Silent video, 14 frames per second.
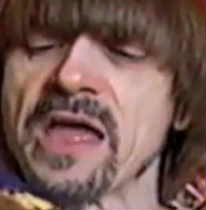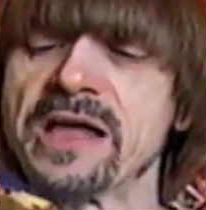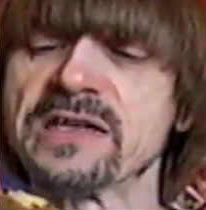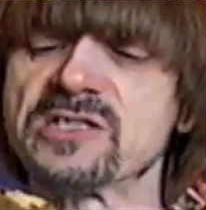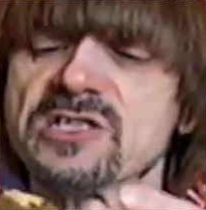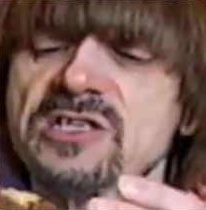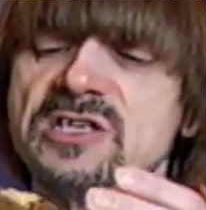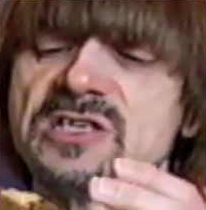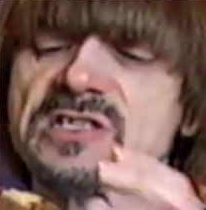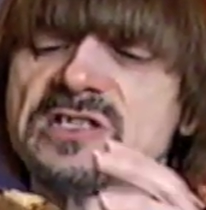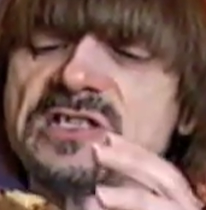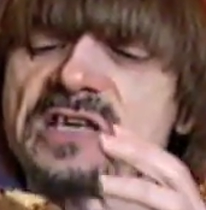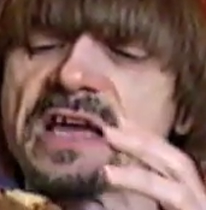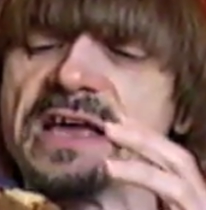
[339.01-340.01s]
It
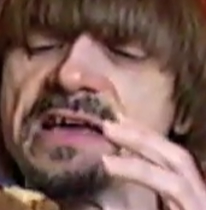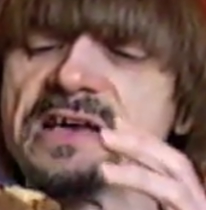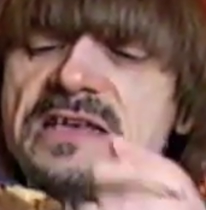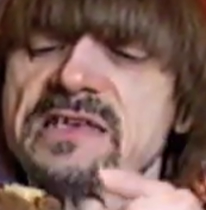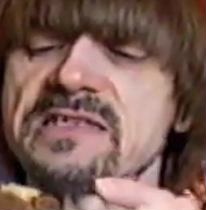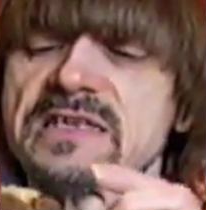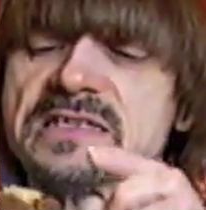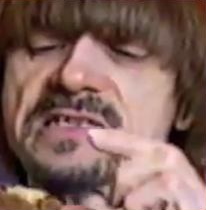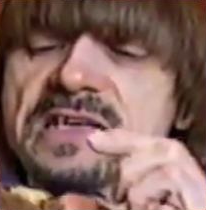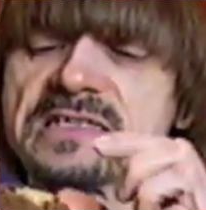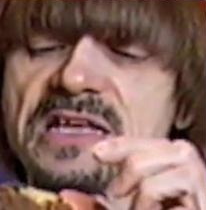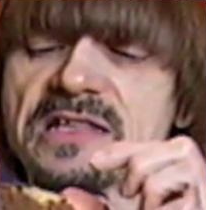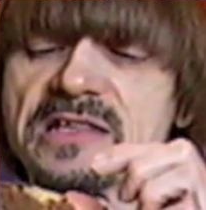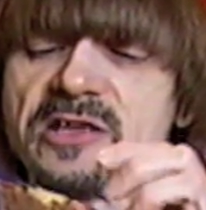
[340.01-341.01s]
just is,
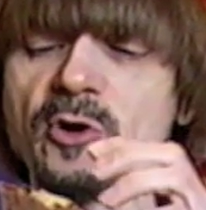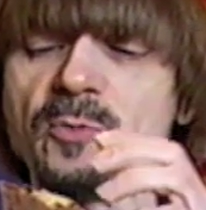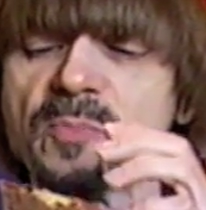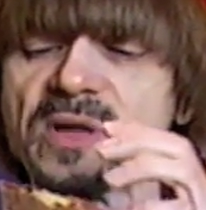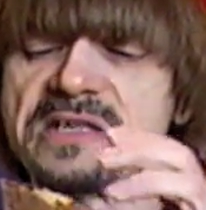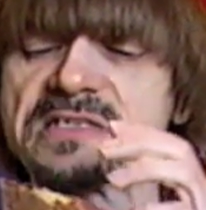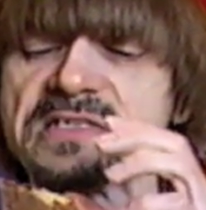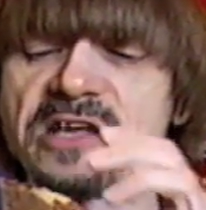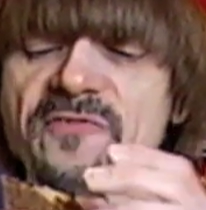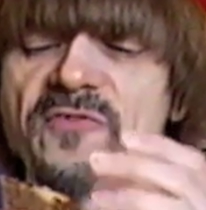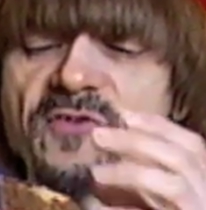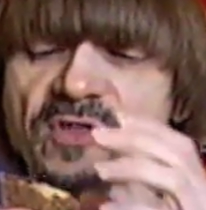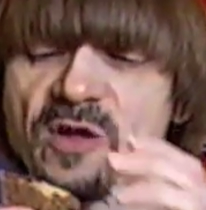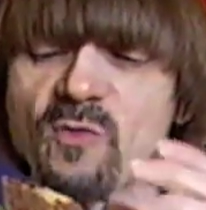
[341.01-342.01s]
it's a little bit
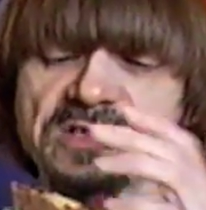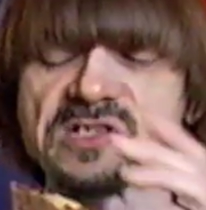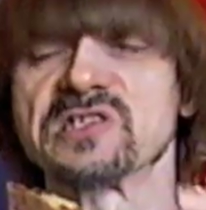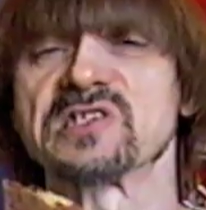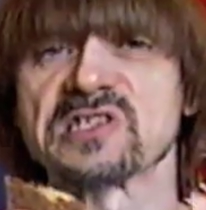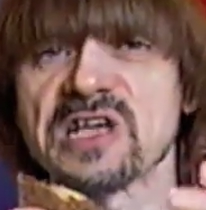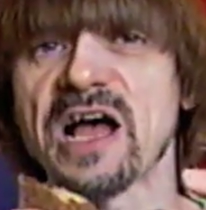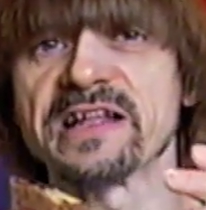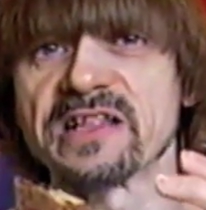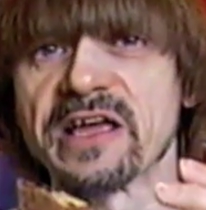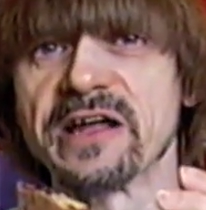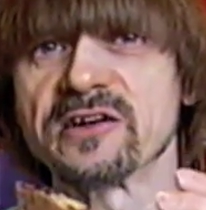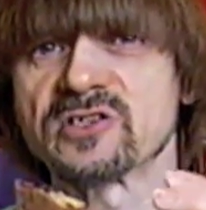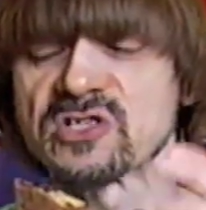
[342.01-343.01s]
stiffer than what's inside
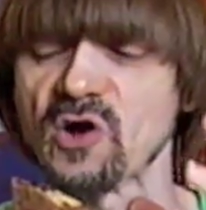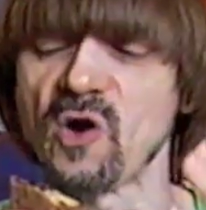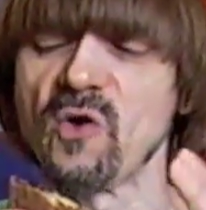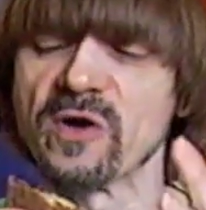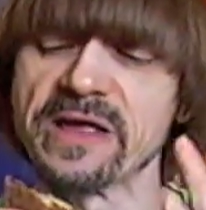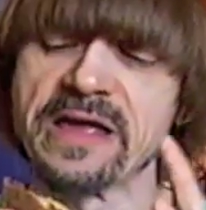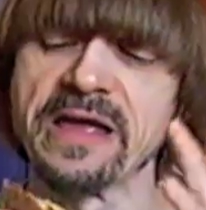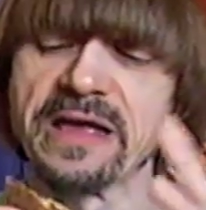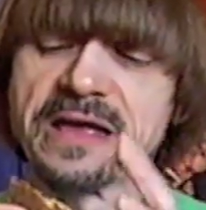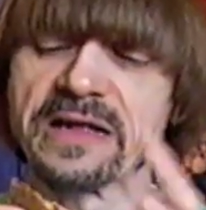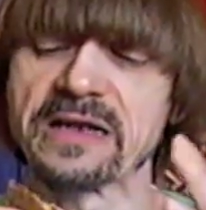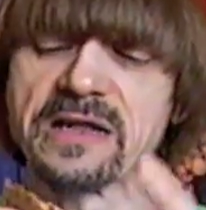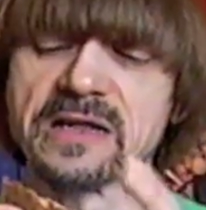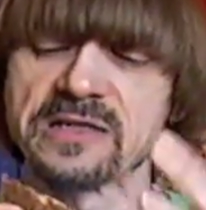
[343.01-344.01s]
there, so
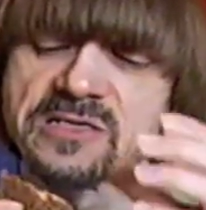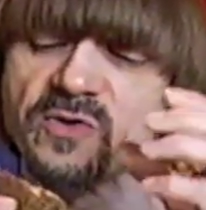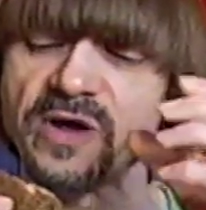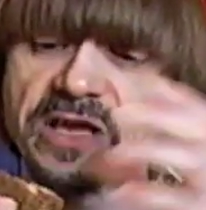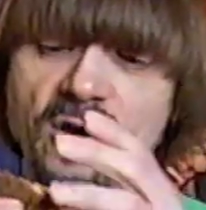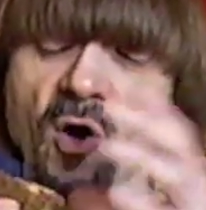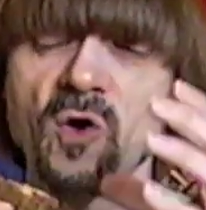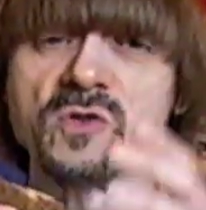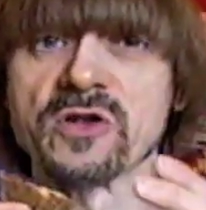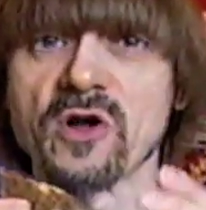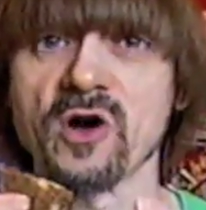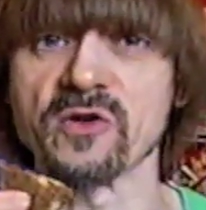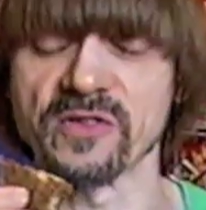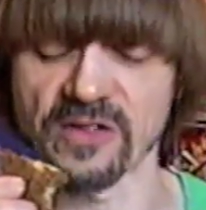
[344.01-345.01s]
it can hold it
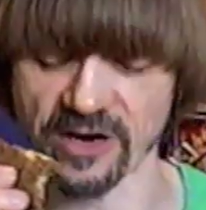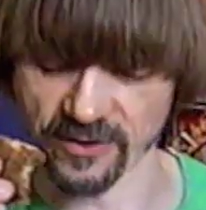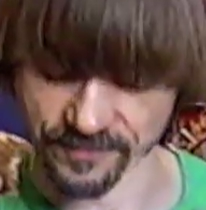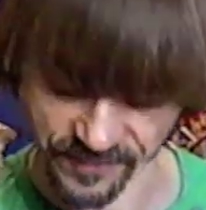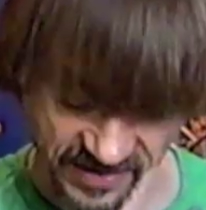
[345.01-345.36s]
all in there.